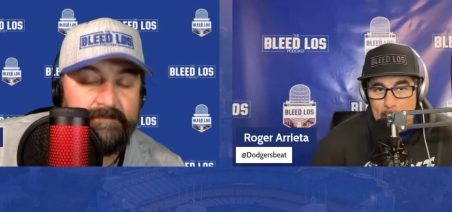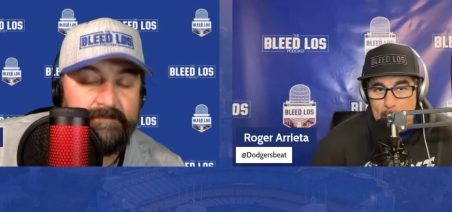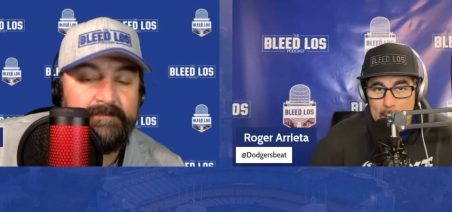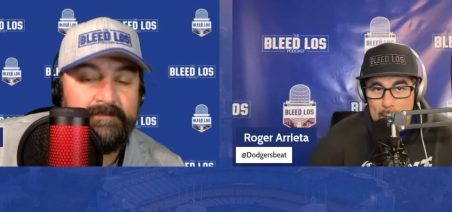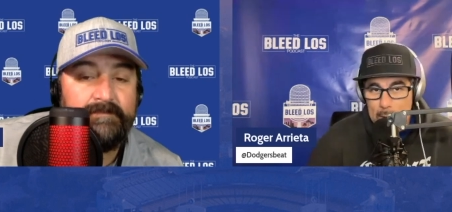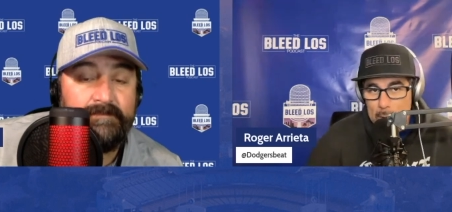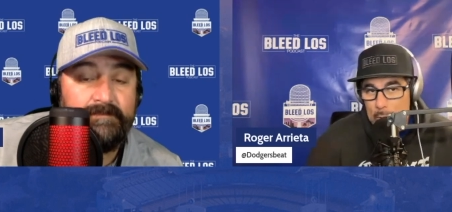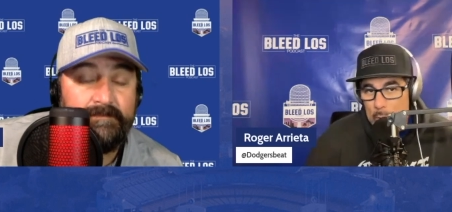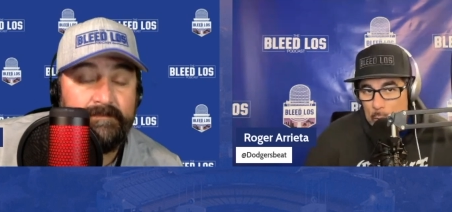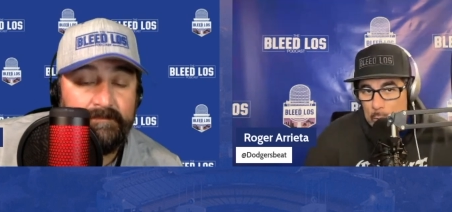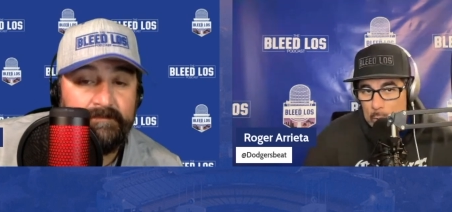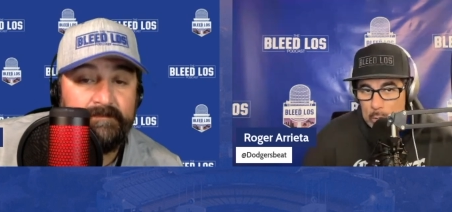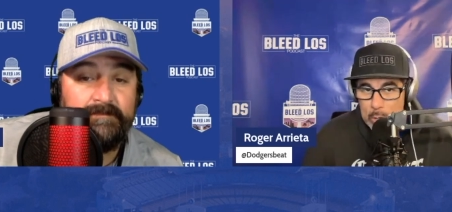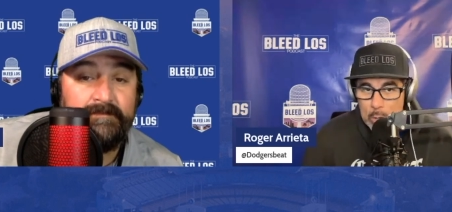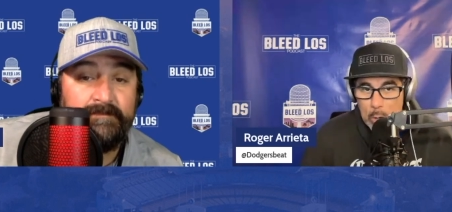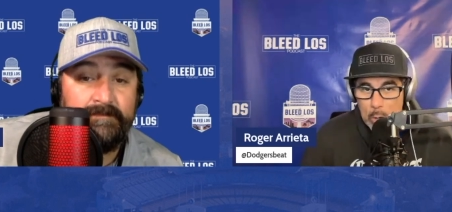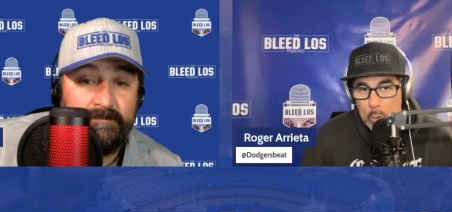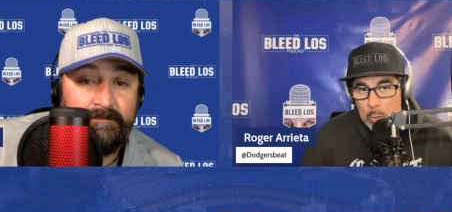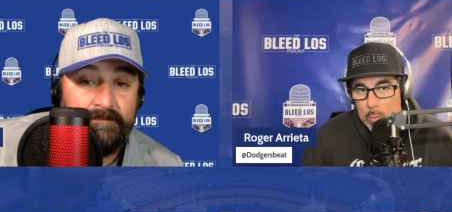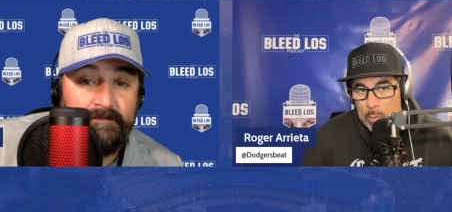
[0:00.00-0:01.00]
Speaker 1: You know you
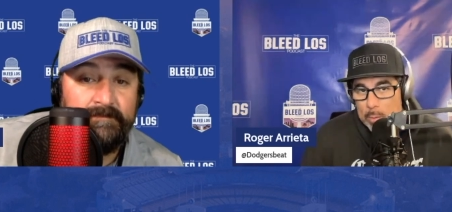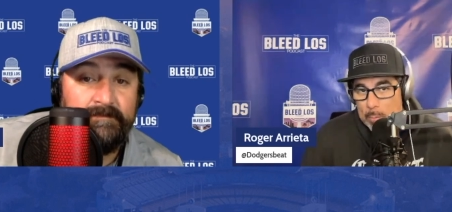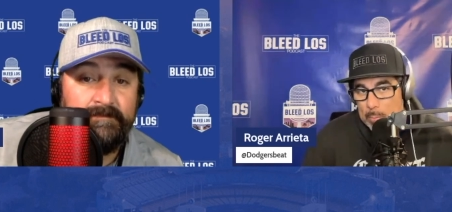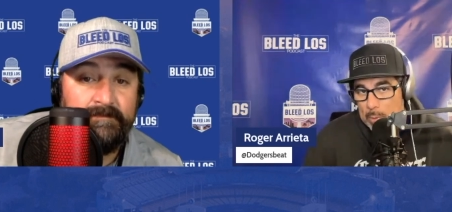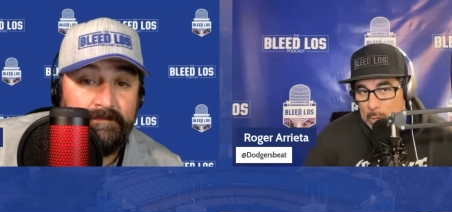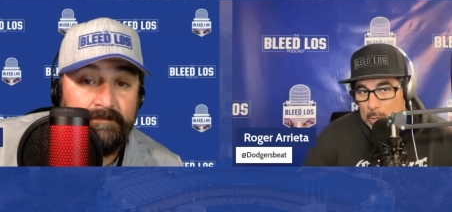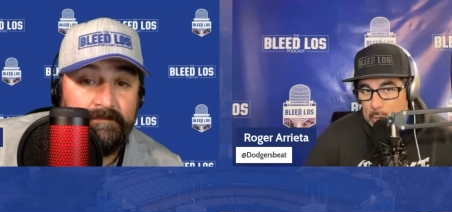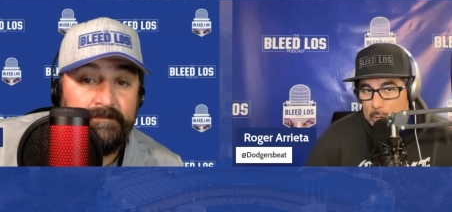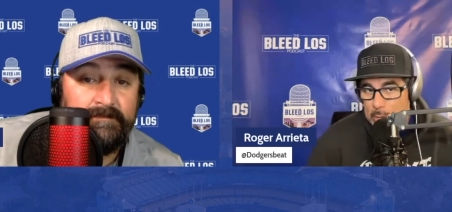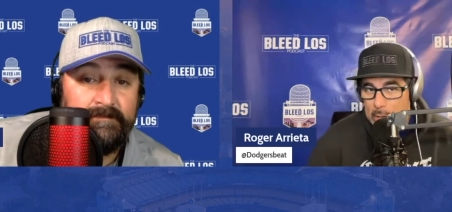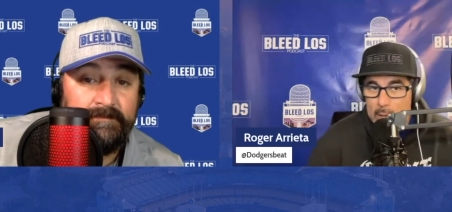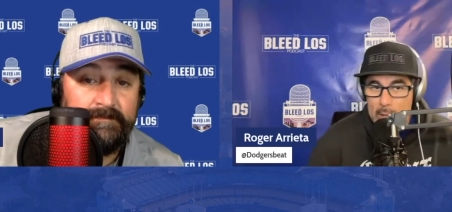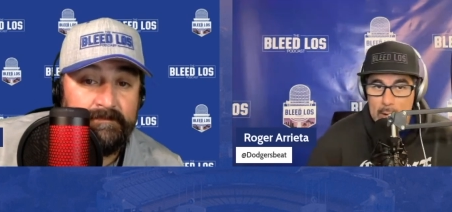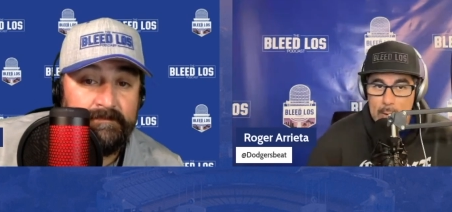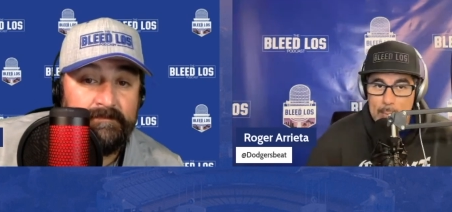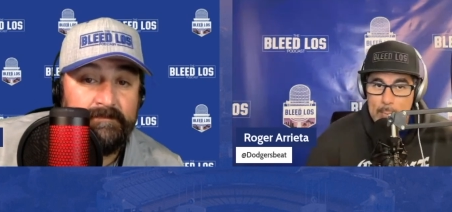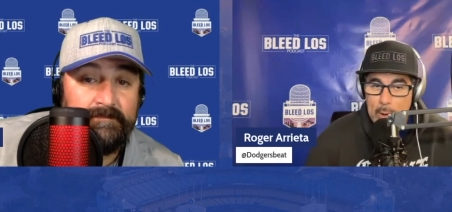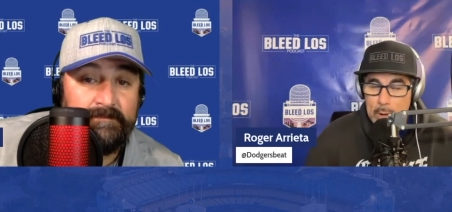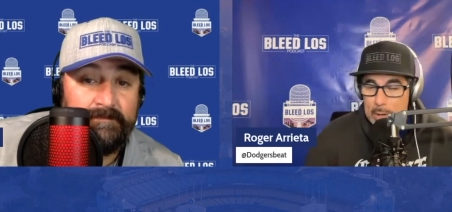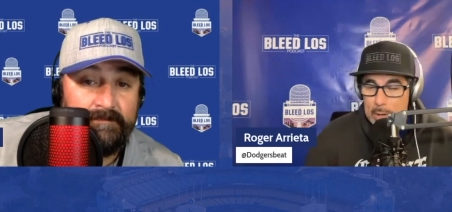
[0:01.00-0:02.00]
know the pitcher's not going to
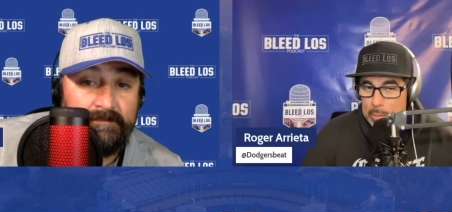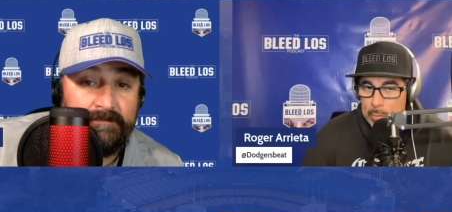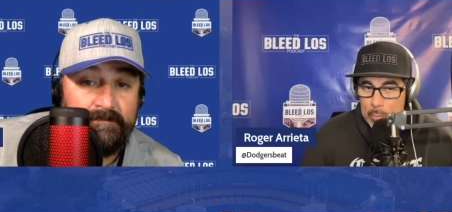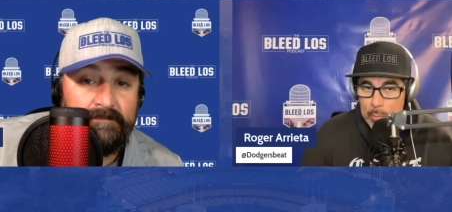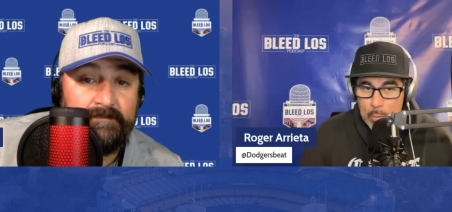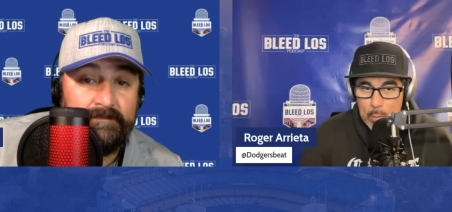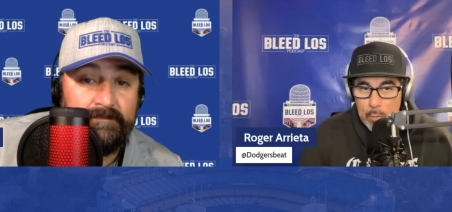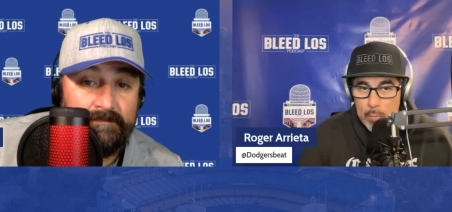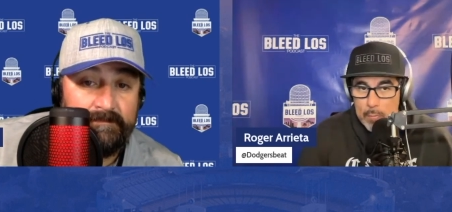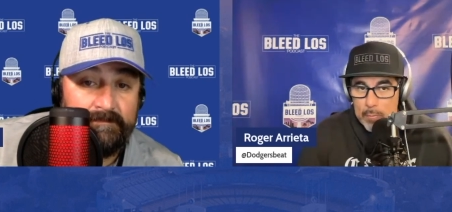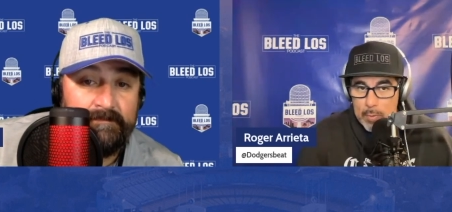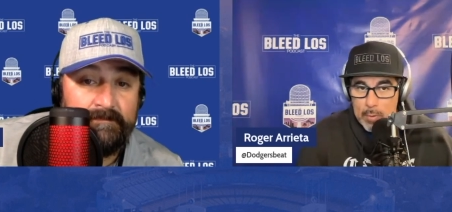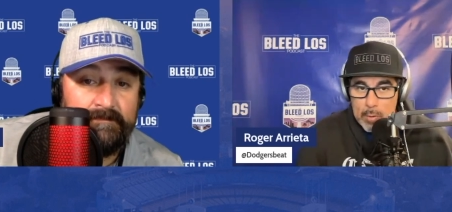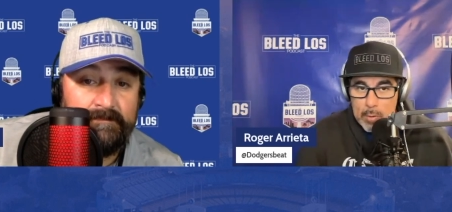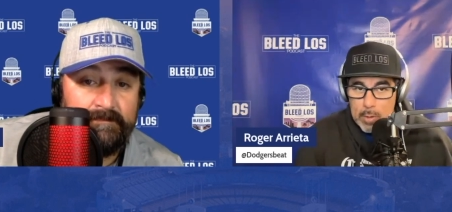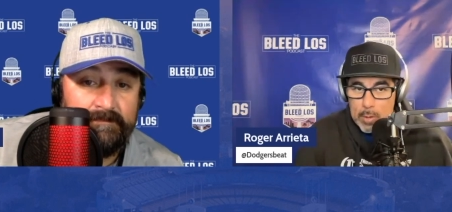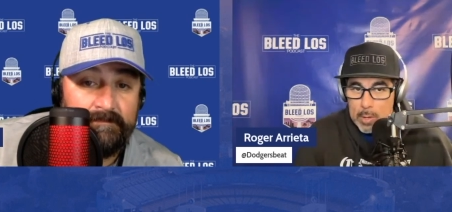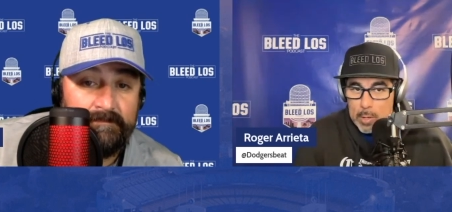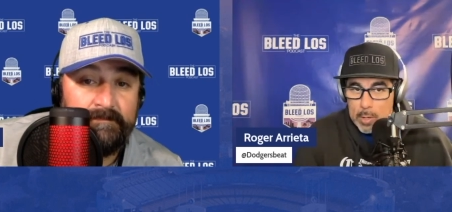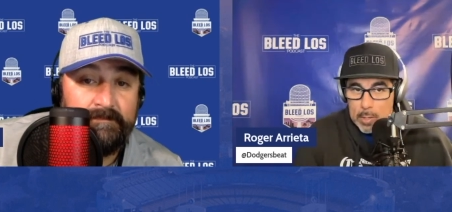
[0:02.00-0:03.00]
probably throw over,
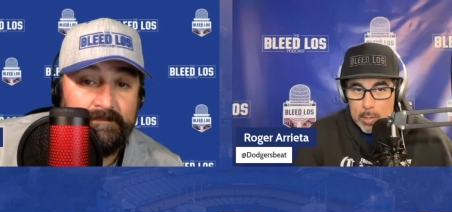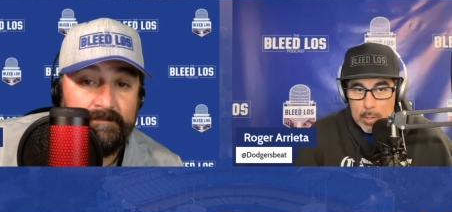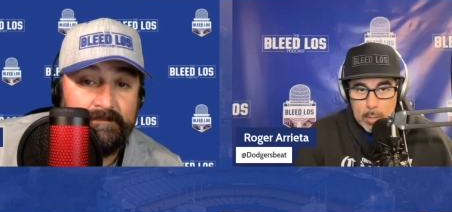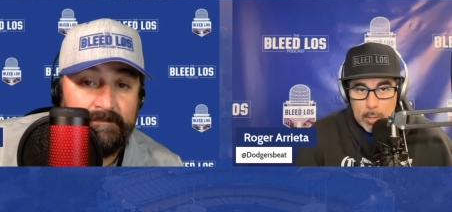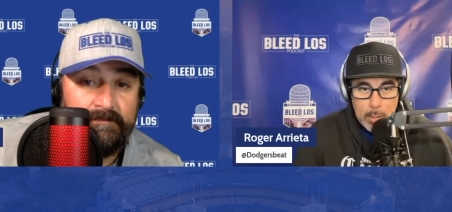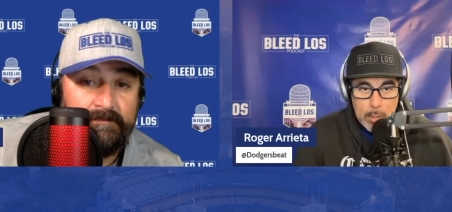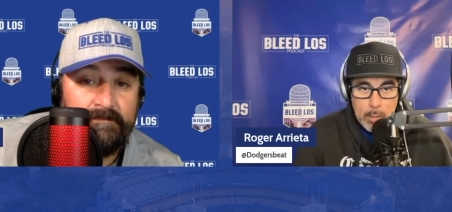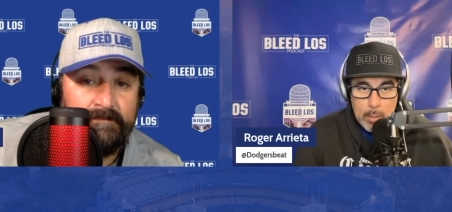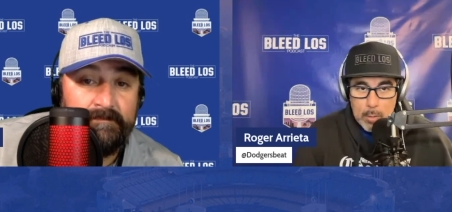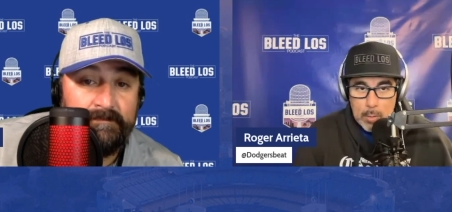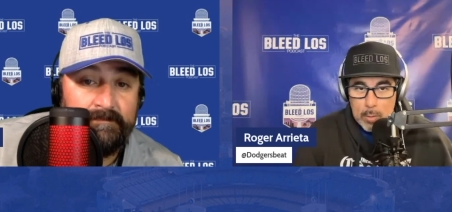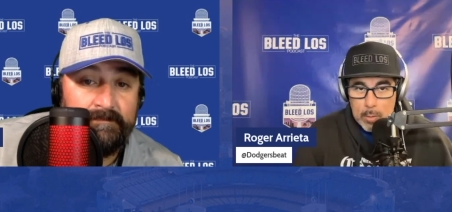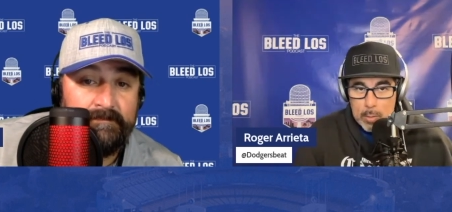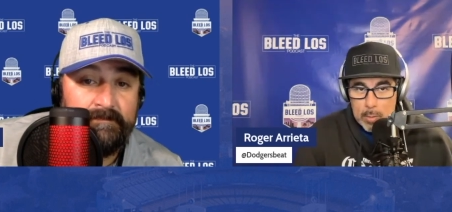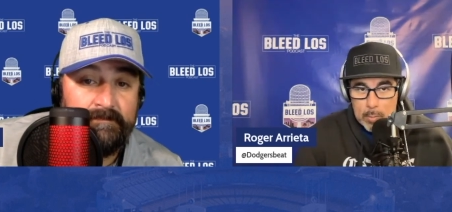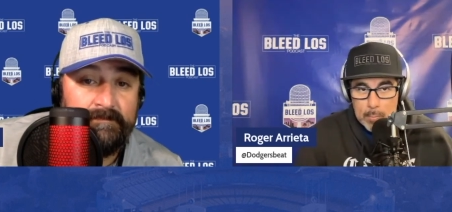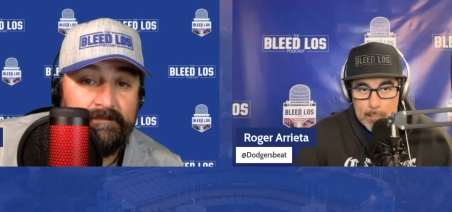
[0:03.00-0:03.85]
you know,